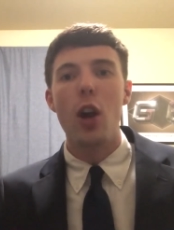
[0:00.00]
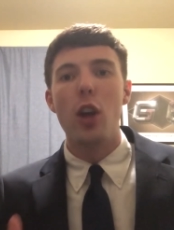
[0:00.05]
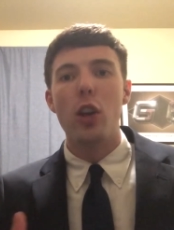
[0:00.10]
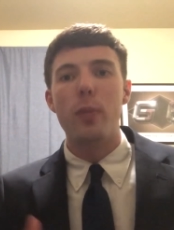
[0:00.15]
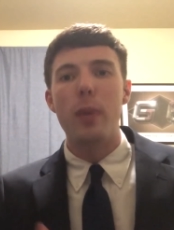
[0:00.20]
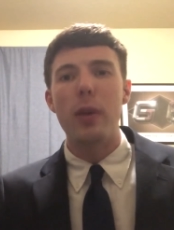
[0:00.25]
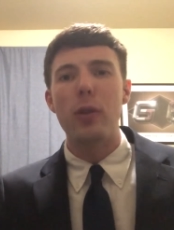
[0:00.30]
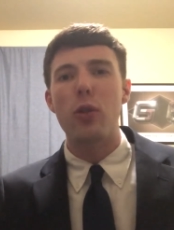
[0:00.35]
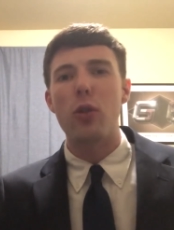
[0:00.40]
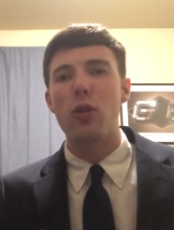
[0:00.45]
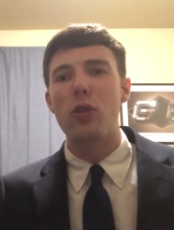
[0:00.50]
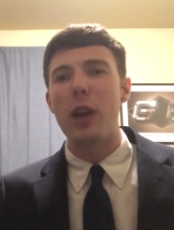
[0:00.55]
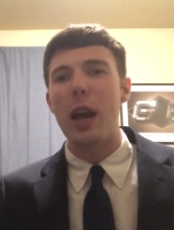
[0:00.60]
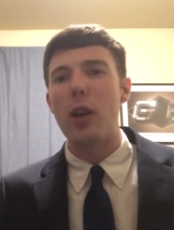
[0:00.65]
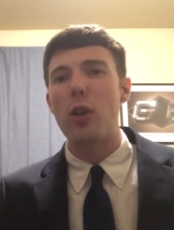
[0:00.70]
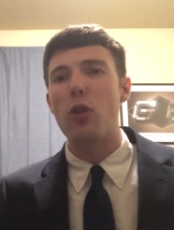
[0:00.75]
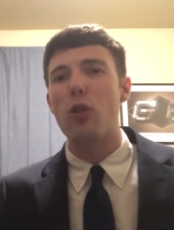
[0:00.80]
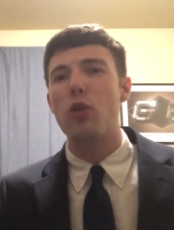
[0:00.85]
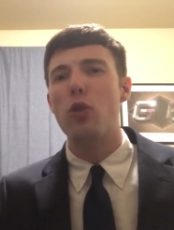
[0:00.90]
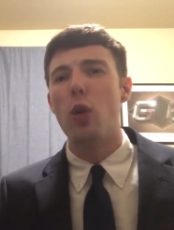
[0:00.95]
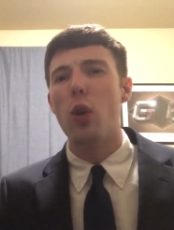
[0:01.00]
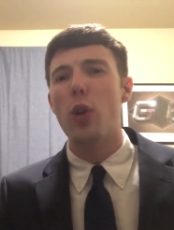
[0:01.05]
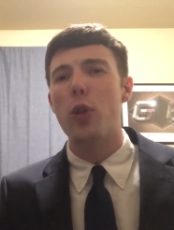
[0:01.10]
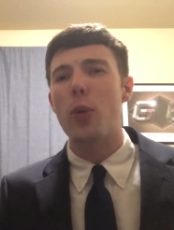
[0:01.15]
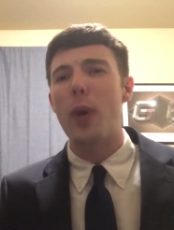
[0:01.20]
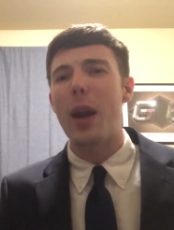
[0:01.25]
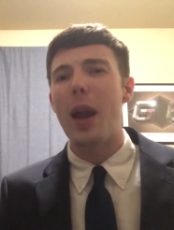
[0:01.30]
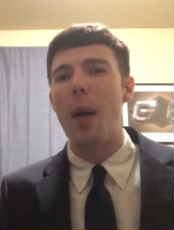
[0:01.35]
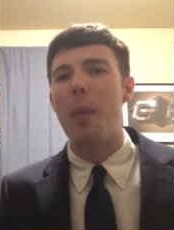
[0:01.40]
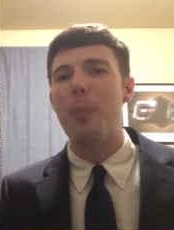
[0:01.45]
Spencer Sanders' dual
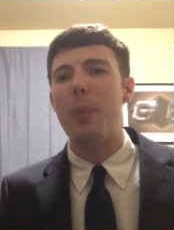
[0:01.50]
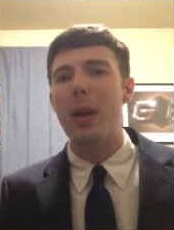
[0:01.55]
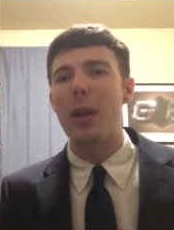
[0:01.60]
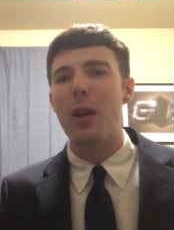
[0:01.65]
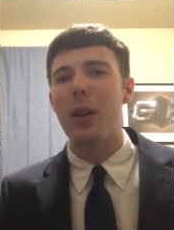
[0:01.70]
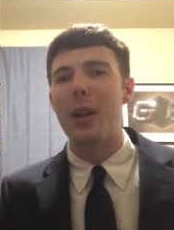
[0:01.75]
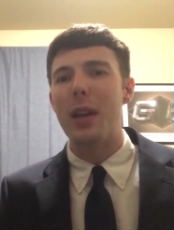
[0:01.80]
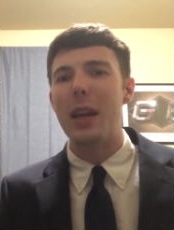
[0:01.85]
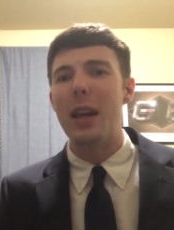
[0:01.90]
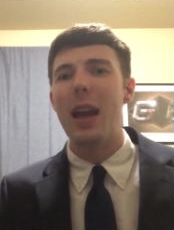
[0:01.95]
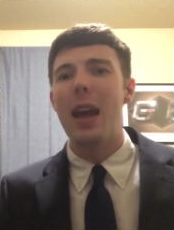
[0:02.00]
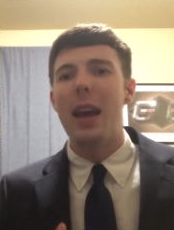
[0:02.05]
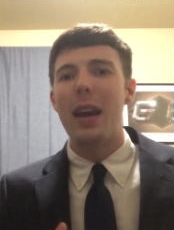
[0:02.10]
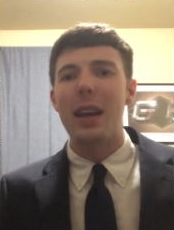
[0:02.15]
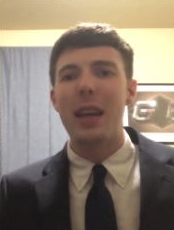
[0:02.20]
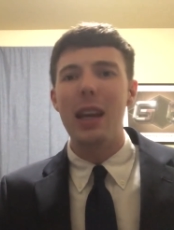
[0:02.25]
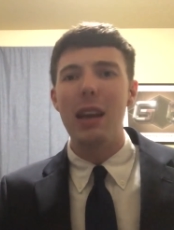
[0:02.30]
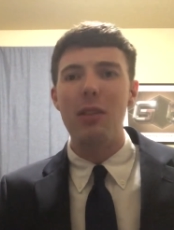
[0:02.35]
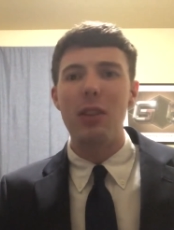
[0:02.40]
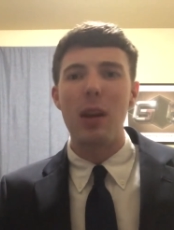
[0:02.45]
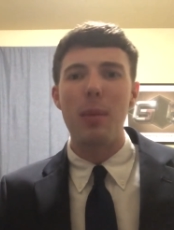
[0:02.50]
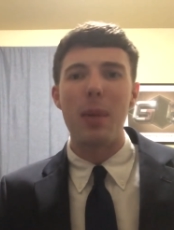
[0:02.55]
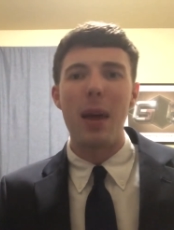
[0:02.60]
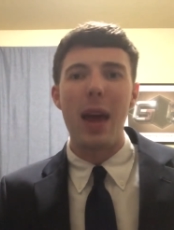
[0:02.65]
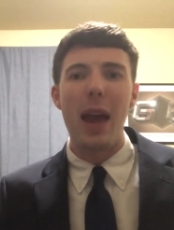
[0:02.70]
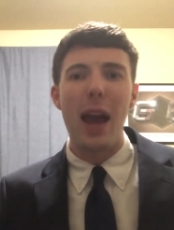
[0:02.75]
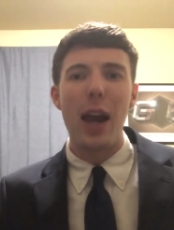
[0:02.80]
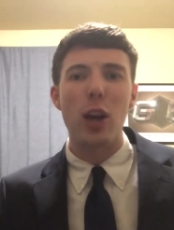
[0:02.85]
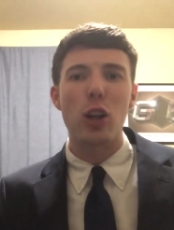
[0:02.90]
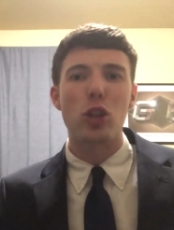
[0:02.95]
threat ability gives him
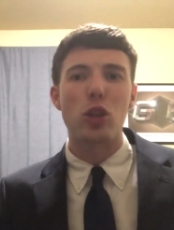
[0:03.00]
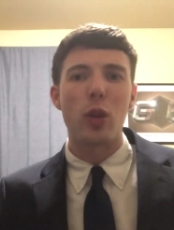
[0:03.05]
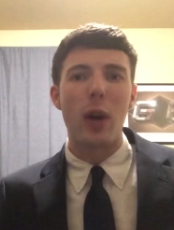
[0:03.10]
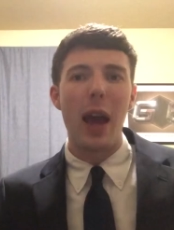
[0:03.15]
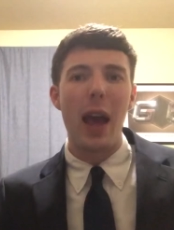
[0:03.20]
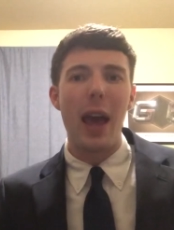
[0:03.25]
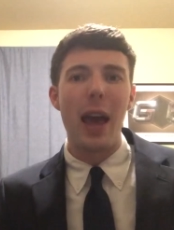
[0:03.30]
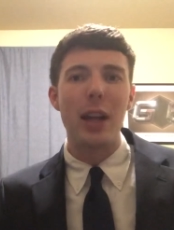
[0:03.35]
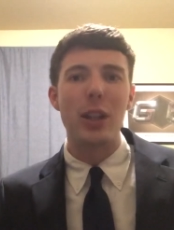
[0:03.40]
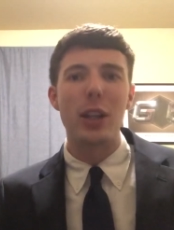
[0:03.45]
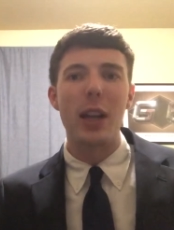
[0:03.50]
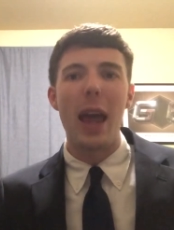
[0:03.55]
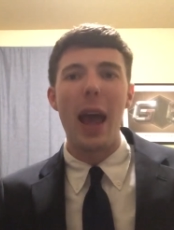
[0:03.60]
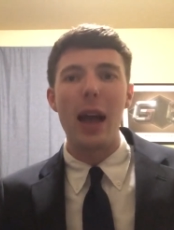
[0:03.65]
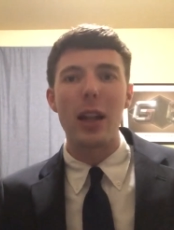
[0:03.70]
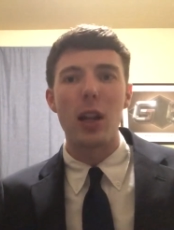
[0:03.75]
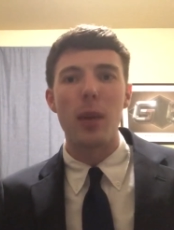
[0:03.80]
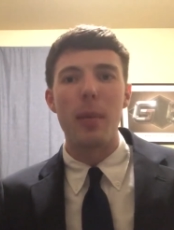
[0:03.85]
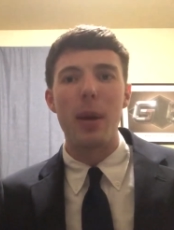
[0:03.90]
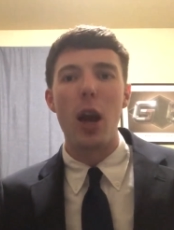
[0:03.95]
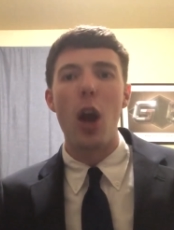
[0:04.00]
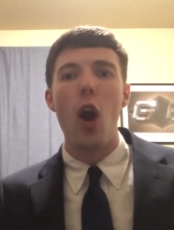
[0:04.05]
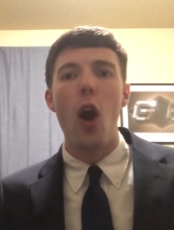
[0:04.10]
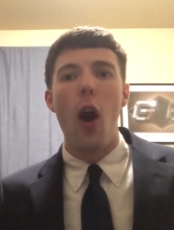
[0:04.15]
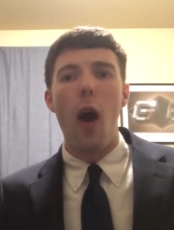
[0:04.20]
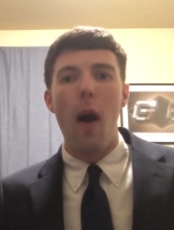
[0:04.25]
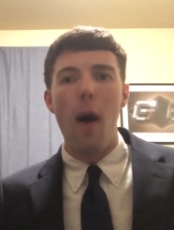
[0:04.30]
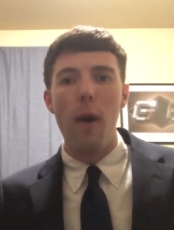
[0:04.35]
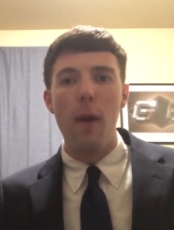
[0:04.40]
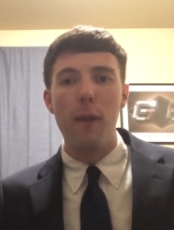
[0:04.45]
that extra edge and element
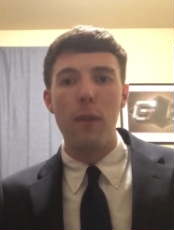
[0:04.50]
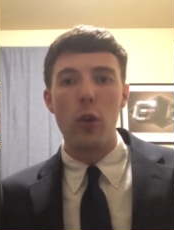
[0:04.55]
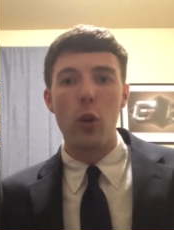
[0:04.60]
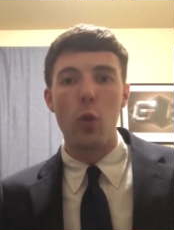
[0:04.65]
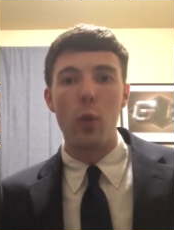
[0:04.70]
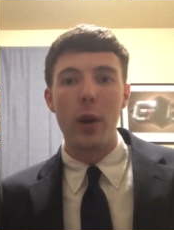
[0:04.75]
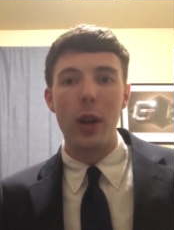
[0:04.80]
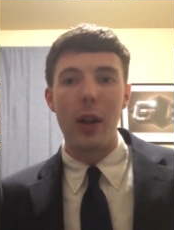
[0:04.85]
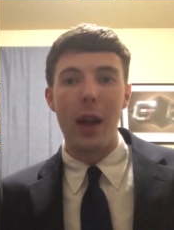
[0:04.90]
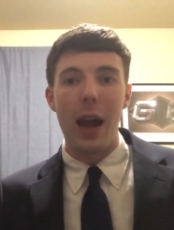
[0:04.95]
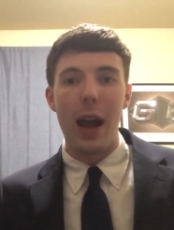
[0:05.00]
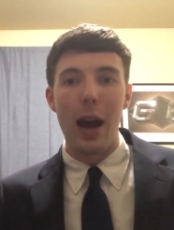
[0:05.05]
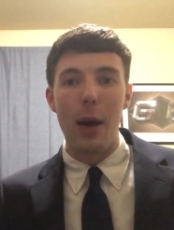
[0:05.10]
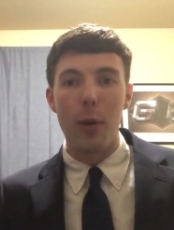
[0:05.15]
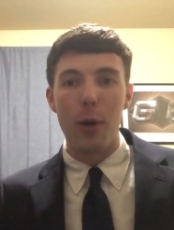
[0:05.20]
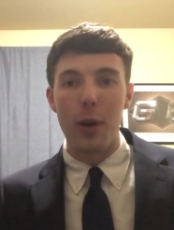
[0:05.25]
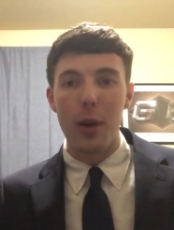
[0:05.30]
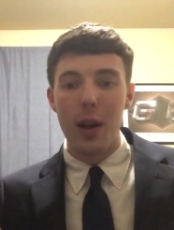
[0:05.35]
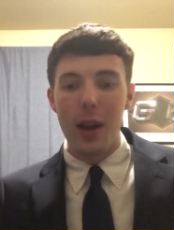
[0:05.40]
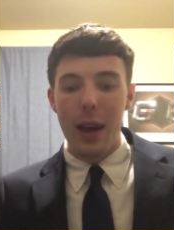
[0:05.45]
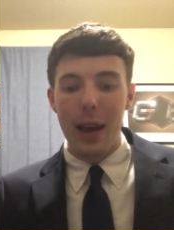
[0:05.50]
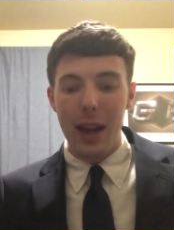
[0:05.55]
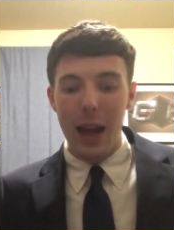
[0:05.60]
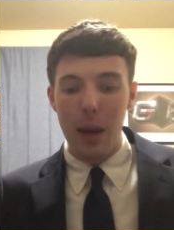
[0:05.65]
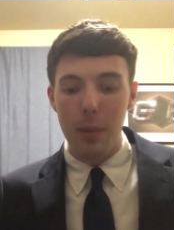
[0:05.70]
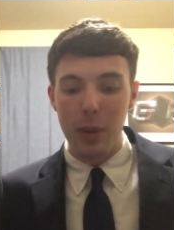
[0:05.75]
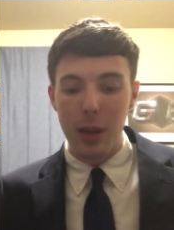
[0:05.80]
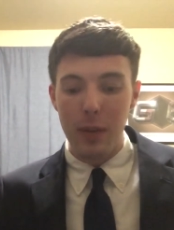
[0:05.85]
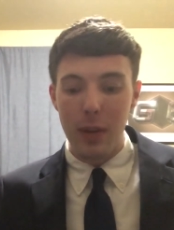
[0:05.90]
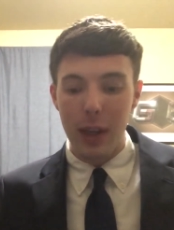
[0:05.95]
over Will Howard. And
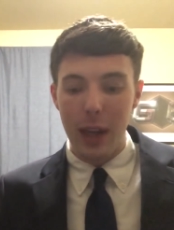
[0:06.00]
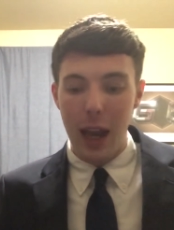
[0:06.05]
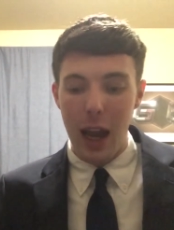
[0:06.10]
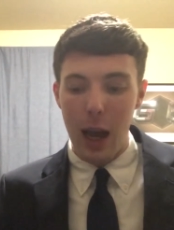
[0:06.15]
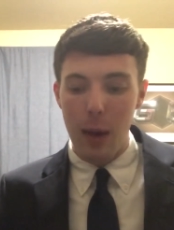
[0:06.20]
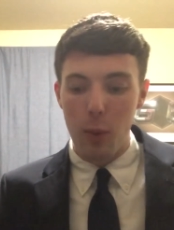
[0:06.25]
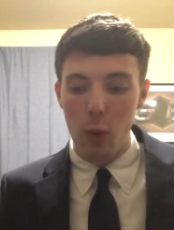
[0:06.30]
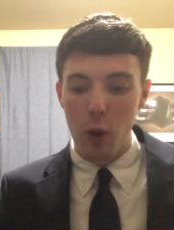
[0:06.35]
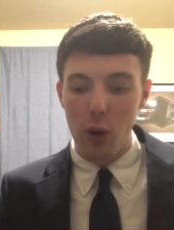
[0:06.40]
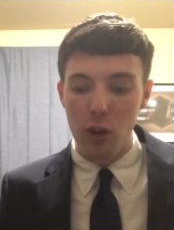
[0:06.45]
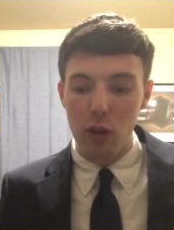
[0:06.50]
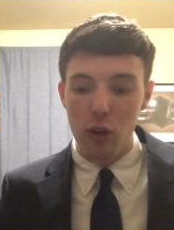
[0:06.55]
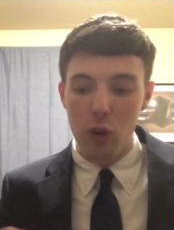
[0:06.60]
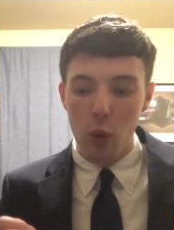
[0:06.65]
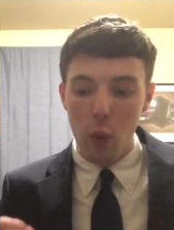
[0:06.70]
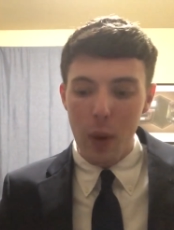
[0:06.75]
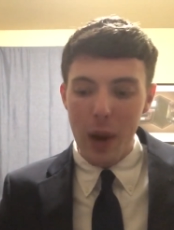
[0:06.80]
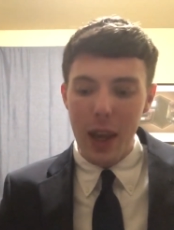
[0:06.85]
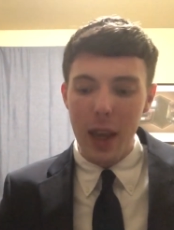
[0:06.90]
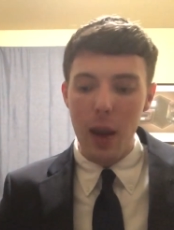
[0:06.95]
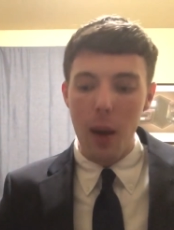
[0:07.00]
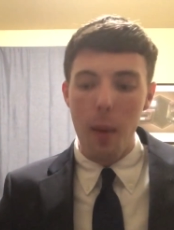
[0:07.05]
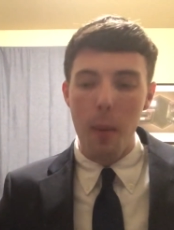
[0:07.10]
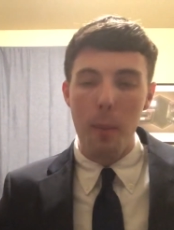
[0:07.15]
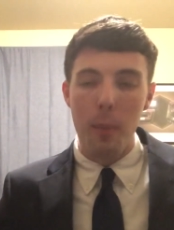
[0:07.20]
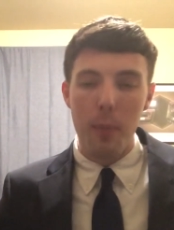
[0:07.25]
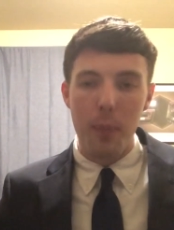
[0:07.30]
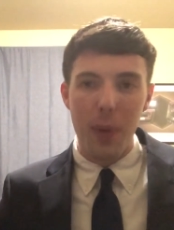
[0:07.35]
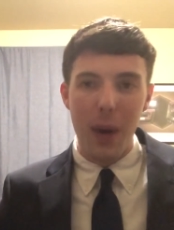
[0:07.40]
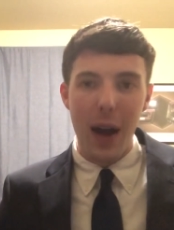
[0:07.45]
I believe the Cowboys squeak
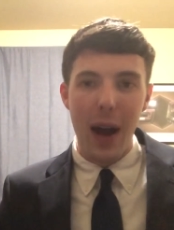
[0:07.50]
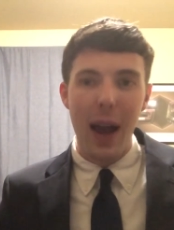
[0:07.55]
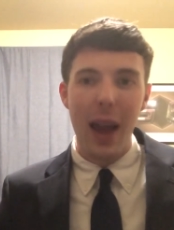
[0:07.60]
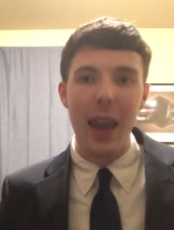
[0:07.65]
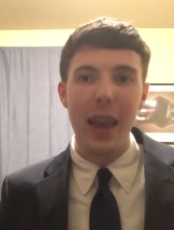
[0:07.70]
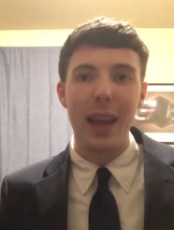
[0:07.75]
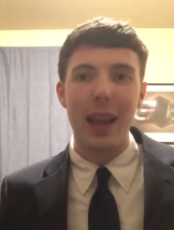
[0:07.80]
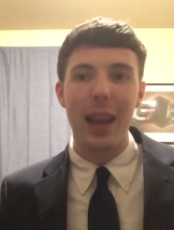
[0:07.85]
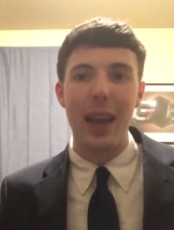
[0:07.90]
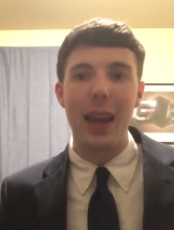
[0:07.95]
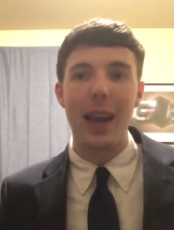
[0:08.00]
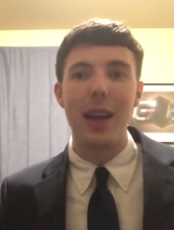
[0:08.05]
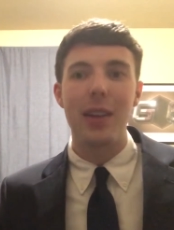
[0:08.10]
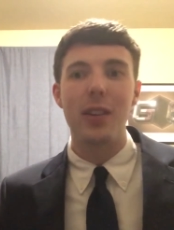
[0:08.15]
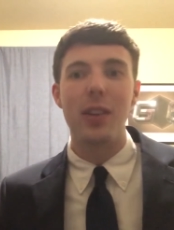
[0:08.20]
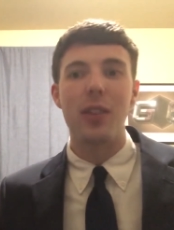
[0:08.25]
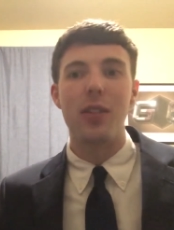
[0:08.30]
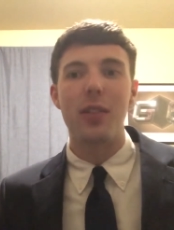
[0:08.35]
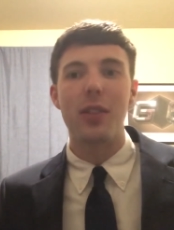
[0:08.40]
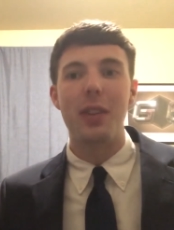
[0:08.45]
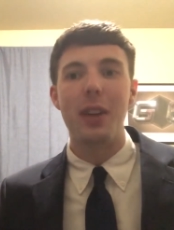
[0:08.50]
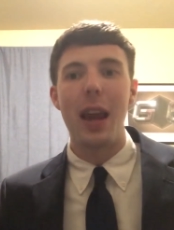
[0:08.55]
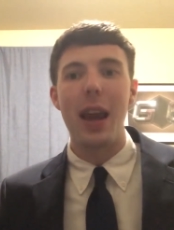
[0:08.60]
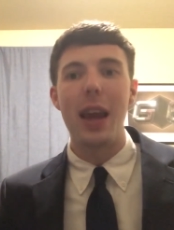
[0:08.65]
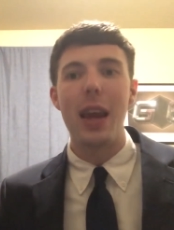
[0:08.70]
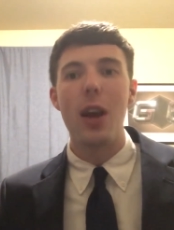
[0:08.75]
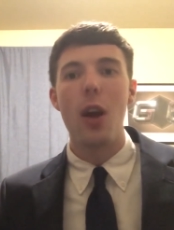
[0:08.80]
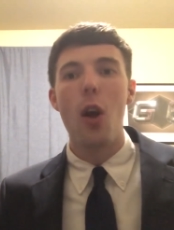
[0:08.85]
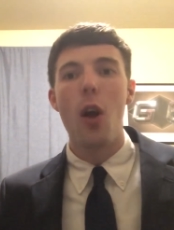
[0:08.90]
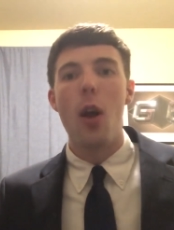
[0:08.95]
by Kansas
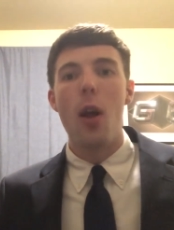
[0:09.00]
State.